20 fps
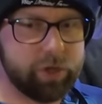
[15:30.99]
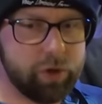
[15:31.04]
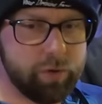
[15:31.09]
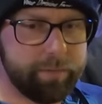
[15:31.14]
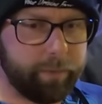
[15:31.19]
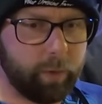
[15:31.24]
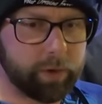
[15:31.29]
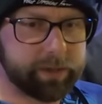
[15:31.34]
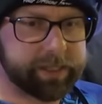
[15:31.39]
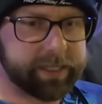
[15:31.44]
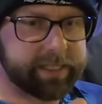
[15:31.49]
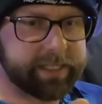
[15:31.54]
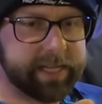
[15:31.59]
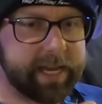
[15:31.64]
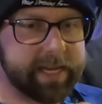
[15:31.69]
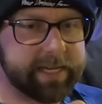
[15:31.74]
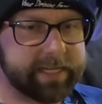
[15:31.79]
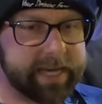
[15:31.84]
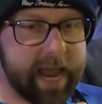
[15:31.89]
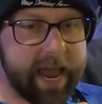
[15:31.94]
Two, four, six,
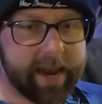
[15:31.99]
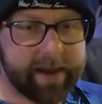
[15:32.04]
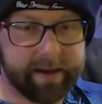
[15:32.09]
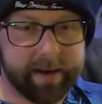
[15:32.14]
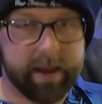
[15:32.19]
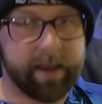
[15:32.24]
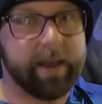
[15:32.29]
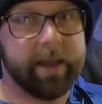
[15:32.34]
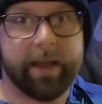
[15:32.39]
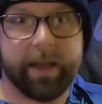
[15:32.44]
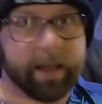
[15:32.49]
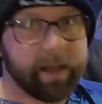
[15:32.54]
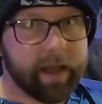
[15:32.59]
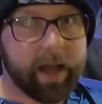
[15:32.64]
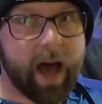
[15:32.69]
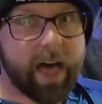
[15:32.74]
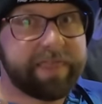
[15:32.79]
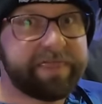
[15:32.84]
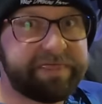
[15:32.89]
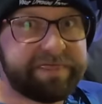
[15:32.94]
eight, ten.
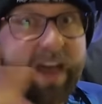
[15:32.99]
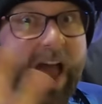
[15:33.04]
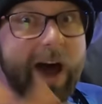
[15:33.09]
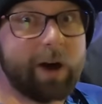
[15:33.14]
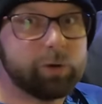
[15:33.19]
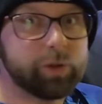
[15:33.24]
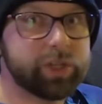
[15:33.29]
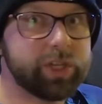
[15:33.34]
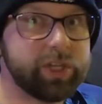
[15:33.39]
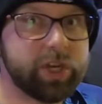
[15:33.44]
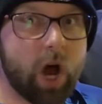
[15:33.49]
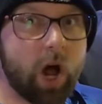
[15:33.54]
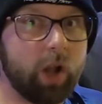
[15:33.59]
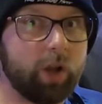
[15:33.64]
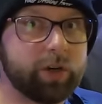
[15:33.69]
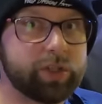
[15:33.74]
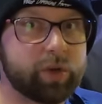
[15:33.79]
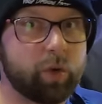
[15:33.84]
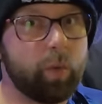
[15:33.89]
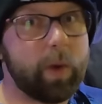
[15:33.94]

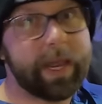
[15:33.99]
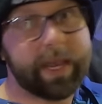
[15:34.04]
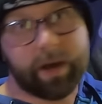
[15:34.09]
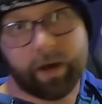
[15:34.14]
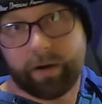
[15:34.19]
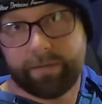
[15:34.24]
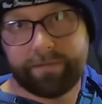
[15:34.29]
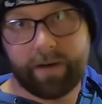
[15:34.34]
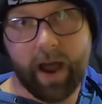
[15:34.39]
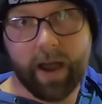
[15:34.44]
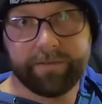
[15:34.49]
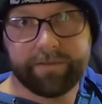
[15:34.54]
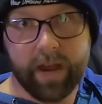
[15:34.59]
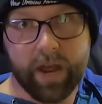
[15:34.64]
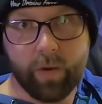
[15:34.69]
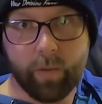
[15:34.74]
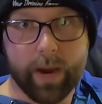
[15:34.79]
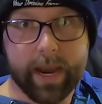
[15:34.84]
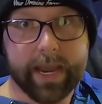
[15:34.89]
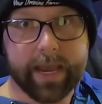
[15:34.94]
$1,000 a week on a
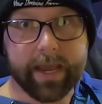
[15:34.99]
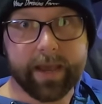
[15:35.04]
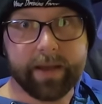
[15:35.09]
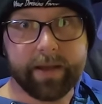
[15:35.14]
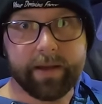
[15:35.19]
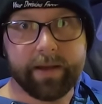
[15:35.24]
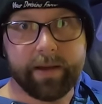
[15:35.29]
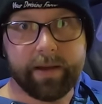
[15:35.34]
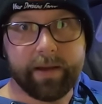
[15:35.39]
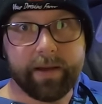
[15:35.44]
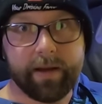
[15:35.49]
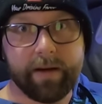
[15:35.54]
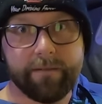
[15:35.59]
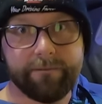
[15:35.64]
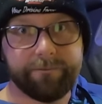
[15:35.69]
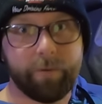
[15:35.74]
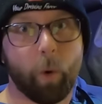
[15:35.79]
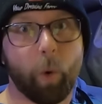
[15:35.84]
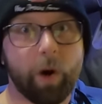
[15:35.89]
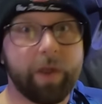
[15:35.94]
five-day week.
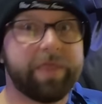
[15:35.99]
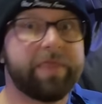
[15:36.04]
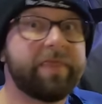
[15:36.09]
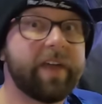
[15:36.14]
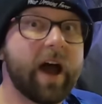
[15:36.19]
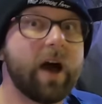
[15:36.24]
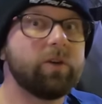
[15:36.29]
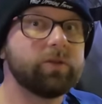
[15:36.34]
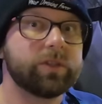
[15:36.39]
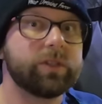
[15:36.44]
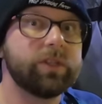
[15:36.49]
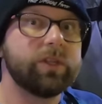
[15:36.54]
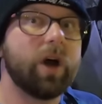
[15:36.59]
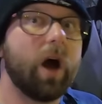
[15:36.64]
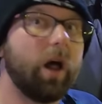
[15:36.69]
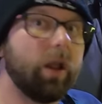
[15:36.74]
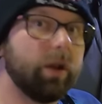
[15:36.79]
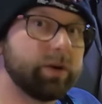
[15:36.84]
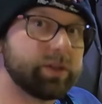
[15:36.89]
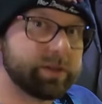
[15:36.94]

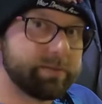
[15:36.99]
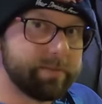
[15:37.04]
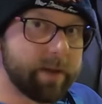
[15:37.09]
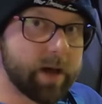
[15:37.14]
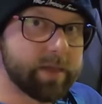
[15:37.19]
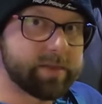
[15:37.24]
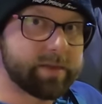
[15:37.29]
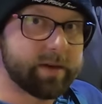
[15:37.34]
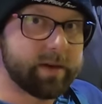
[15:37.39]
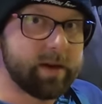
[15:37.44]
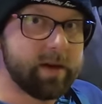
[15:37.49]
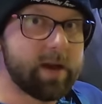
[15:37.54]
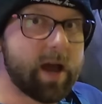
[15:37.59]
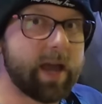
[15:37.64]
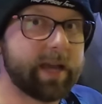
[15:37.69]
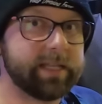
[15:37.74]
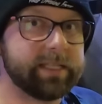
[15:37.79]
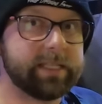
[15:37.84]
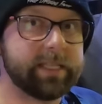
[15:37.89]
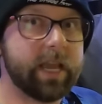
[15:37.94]
$4,000 a month
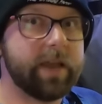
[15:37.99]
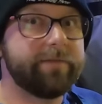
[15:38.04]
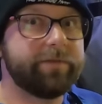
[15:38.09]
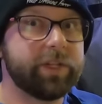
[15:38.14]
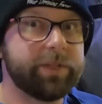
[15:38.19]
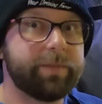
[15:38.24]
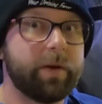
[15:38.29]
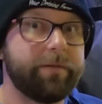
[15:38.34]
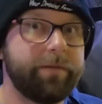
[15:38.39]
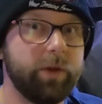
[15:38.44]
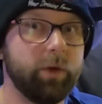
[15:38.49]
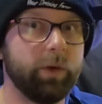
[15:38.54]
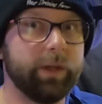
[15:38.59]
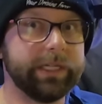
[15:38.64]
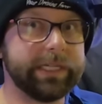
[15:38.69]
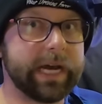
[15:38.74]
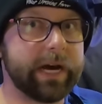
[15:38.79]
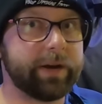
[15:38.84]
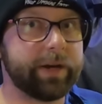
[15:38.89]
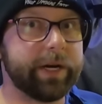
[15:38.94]
I can save just by
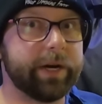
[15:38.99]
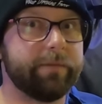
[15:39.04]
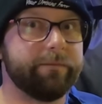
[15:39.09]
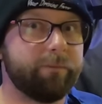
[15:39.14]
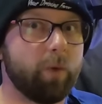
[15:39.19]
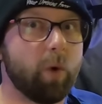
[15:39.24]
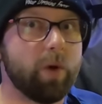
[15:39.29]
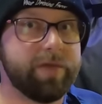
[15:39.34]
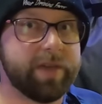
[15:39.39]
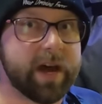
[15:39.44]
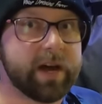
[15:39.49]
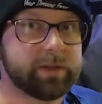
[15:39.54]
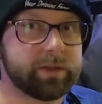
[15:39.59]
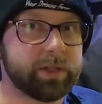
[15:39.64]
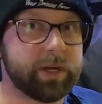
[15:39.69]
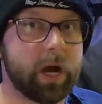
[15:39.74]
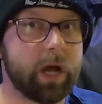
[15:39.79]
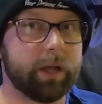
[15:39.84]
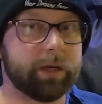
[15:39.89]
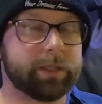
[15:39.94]
fueling down here.
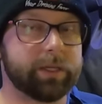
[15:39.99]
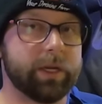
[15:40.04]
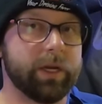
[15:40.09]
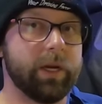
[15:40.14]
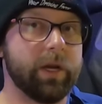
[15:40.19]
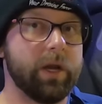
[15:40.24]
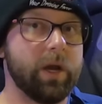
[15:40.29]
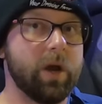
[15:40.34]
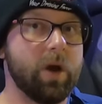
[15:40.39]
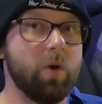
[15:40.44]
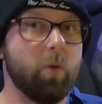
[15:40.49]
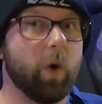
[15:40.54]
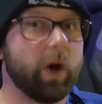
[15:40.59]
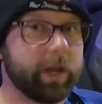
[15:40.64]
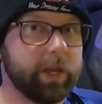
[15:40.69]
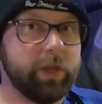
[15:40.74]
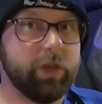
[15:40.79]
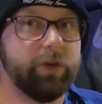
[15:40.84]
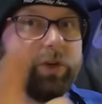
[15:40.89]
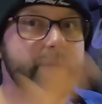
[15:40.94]
$4,000.
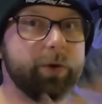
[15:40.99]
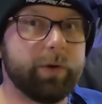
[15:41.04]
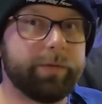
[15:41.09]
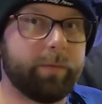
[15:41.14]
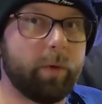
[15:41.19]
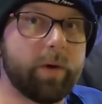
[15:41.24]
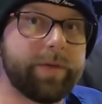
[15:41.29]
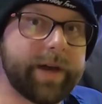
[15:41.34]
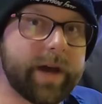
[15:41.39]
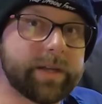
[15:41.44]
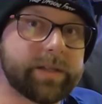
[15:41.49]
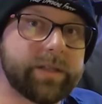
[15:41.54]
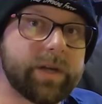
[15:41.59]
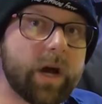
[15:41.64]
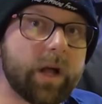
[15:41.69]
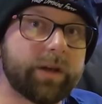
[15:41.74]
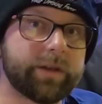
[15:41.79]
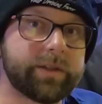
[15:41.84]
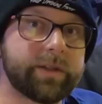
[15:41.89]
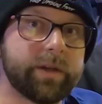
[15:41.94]
What can you do with
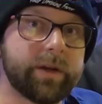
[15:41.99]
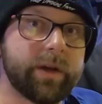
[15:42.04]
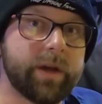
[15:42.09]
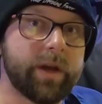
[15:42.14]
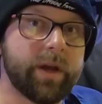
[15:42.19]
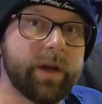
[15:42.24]
$4,000?